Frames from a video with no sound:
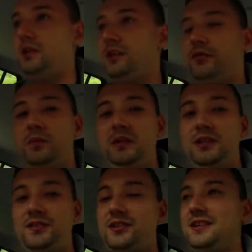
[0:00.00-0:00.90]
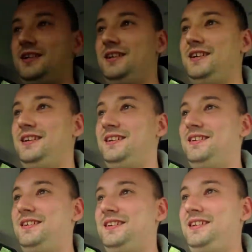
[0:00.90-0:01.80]
Well, yeah, for me it's
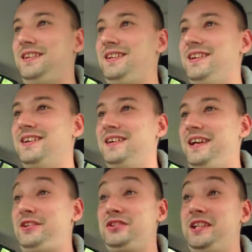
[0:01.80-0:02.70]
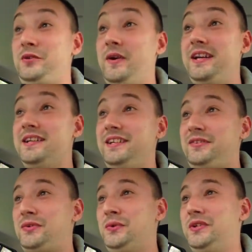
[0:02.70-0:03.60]
actually quite
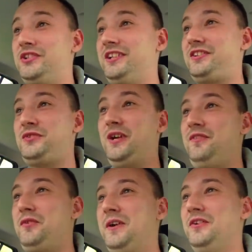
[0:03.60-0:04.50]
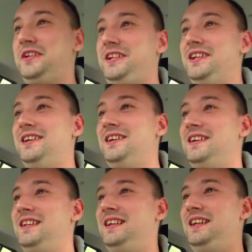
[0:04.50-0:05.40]
nice to just drive around here.